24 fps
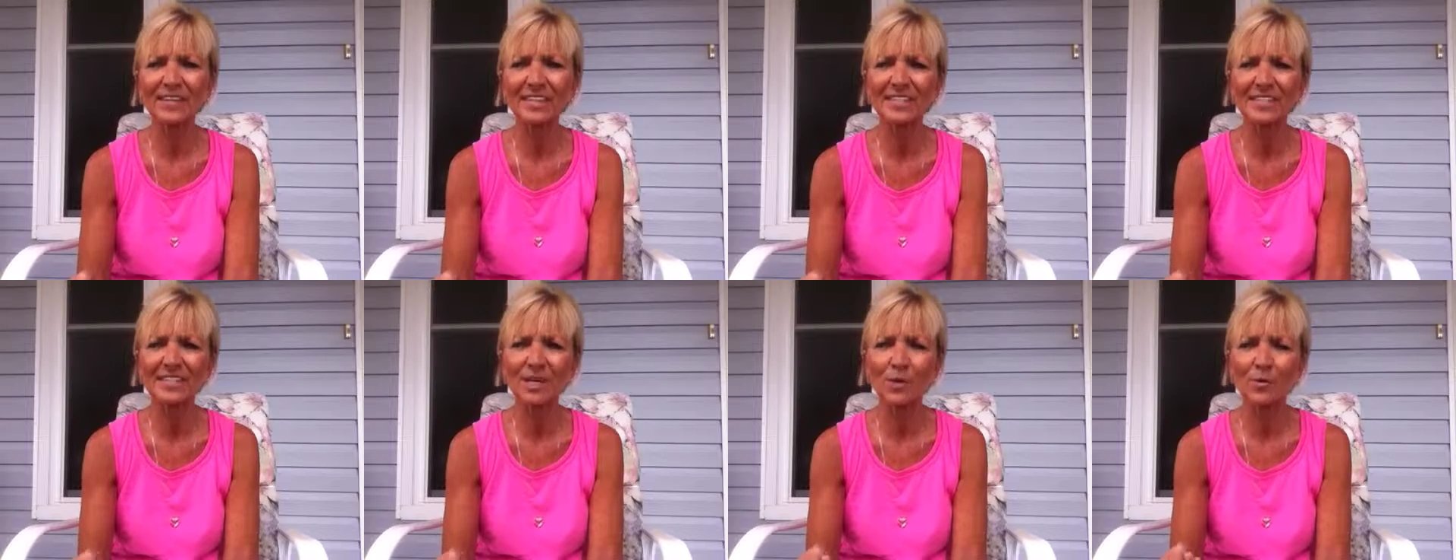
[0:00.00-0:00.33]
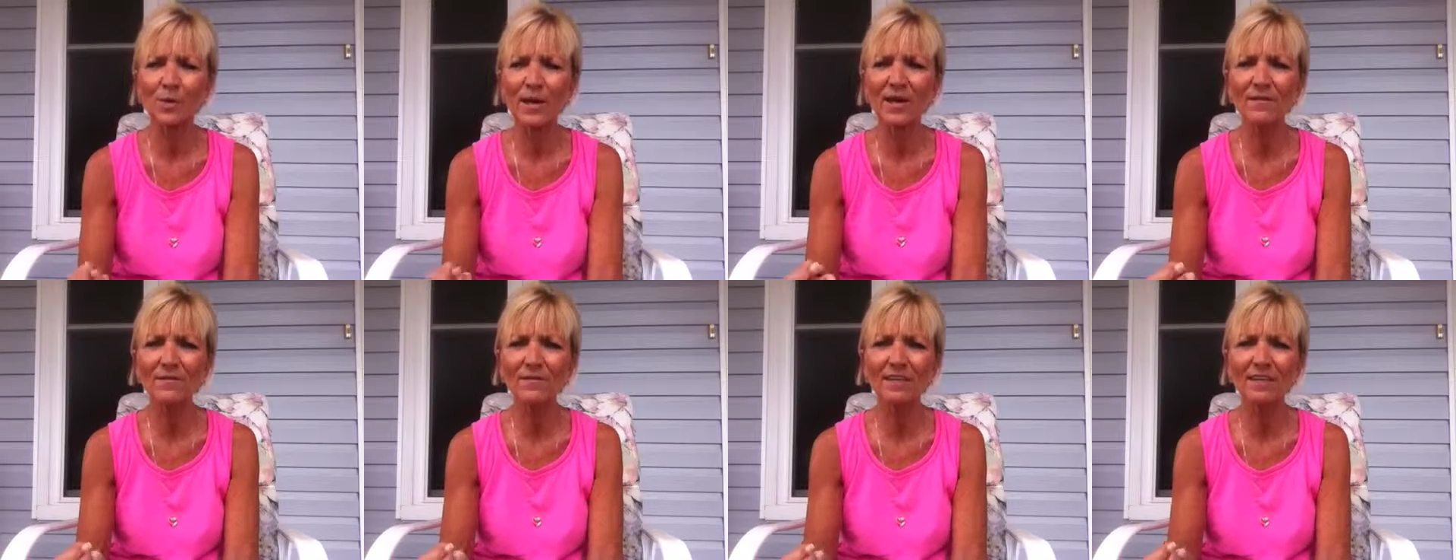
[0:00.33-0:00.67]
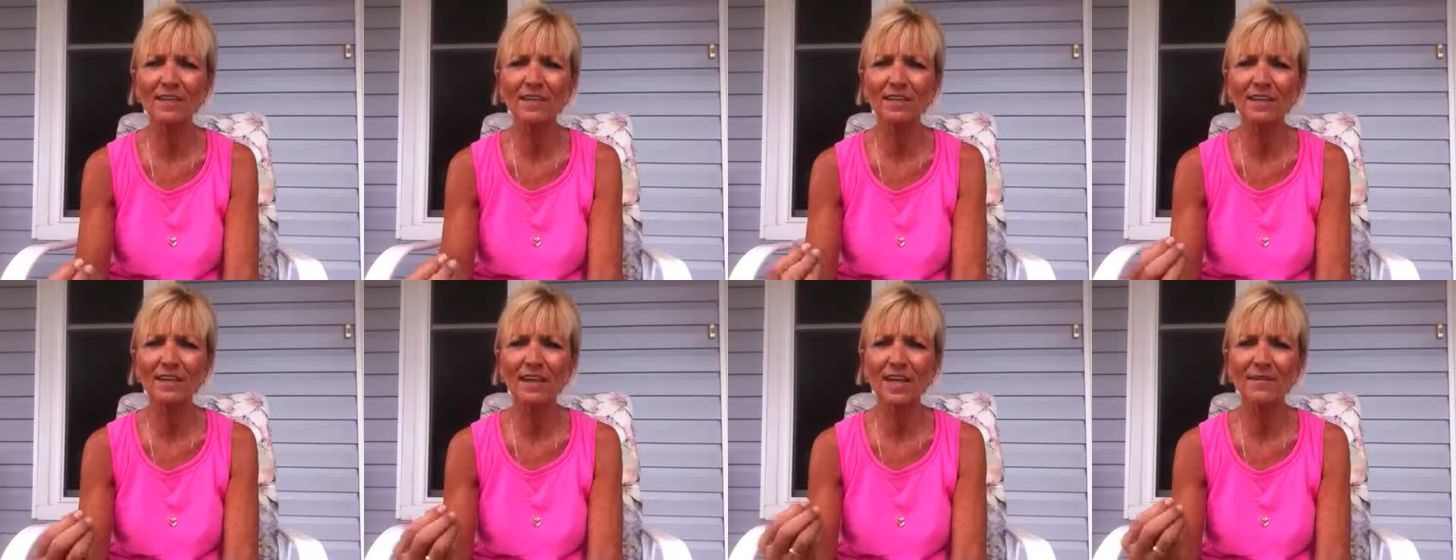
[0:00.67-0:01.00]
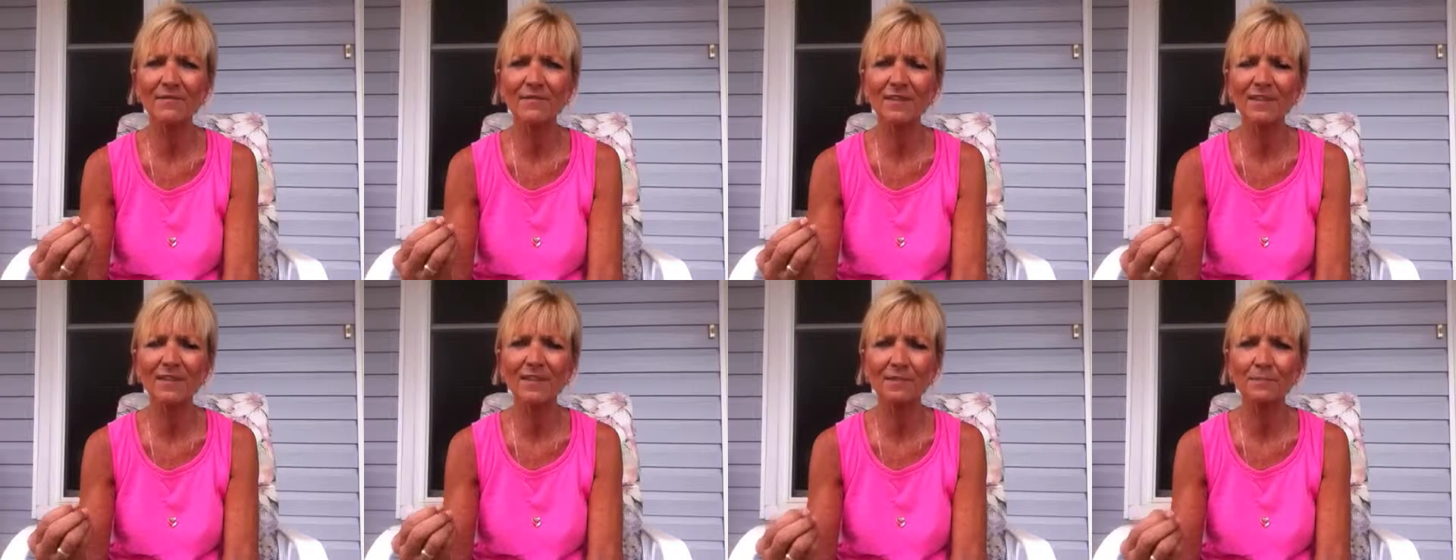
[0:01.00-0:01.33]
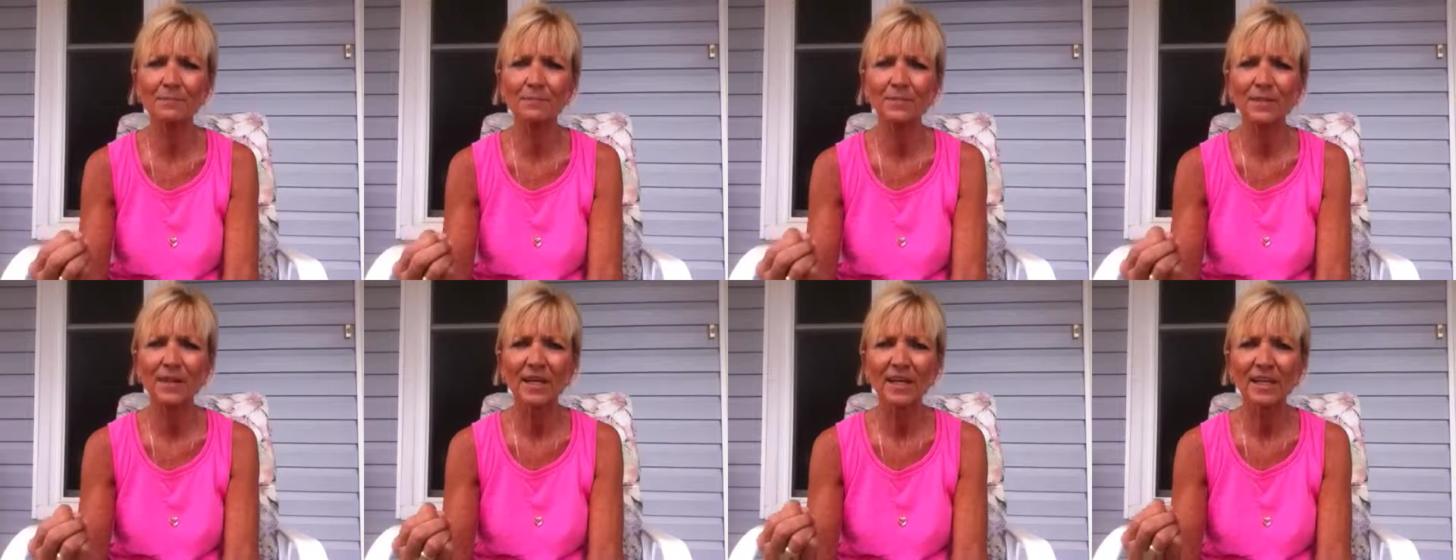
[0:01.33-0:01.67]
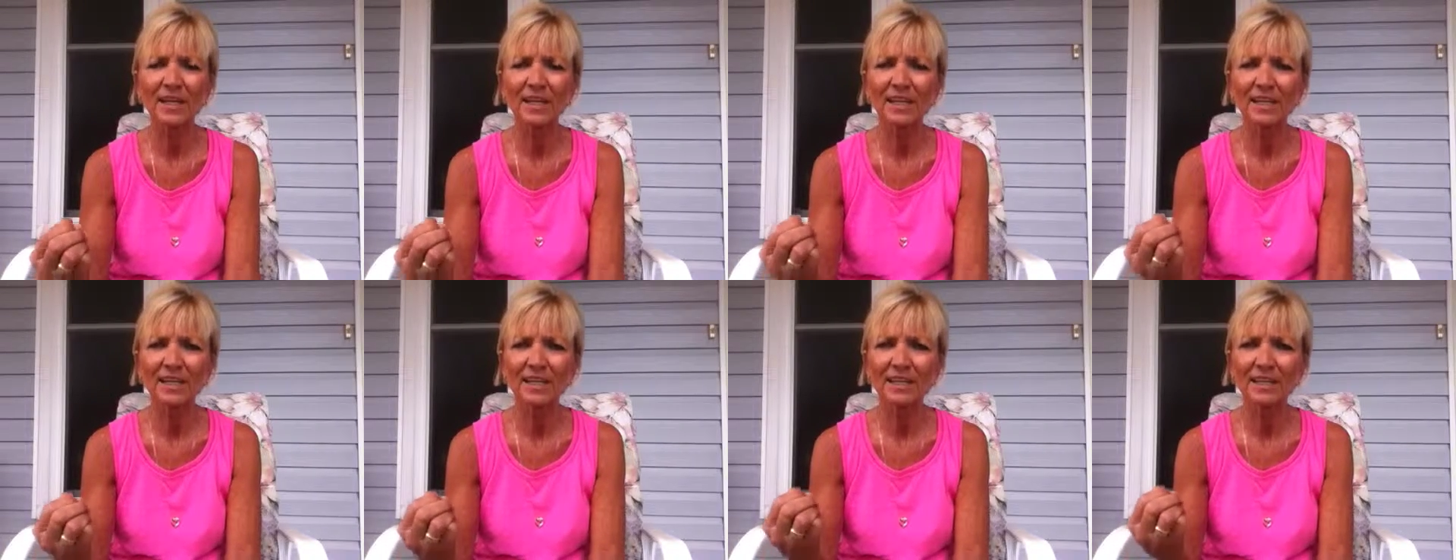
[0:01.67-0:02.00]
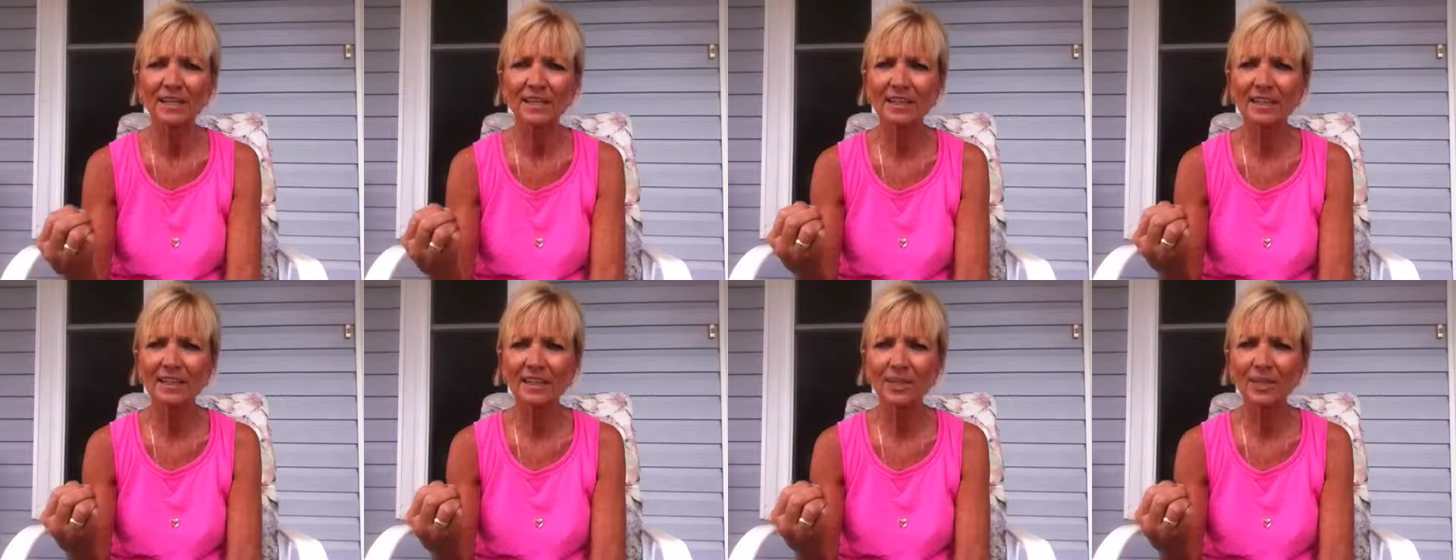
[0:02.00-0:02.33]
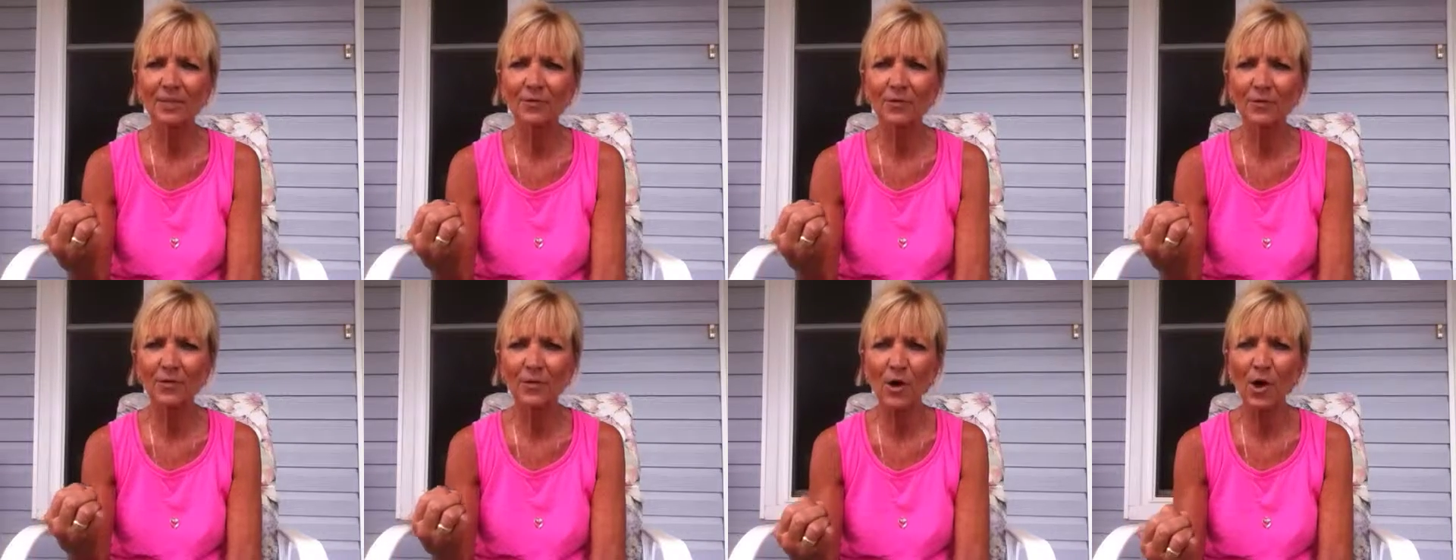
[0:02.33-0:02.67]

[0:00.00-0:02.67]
And so having a clear